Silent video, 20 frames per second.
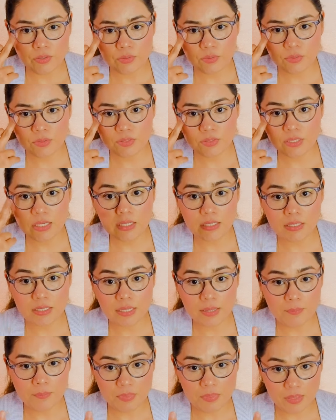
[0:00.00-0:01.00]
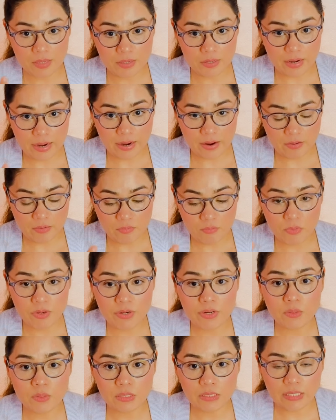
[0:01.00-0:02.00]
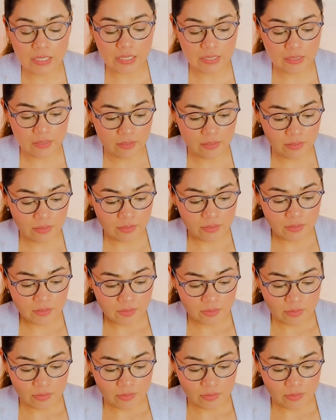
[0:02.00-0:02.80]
you see something now. What do you see?